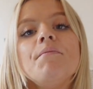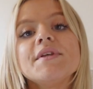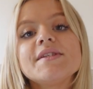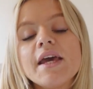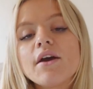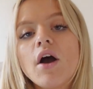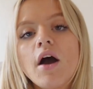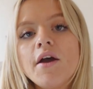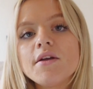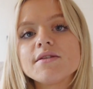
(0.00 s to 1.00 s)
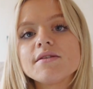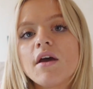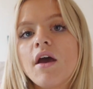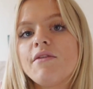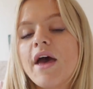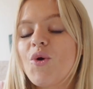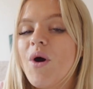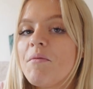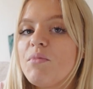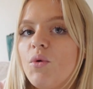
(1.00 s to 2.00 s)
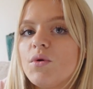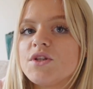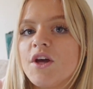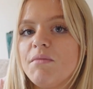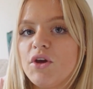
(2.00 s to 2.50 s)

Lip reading: SIT codes, they're quite important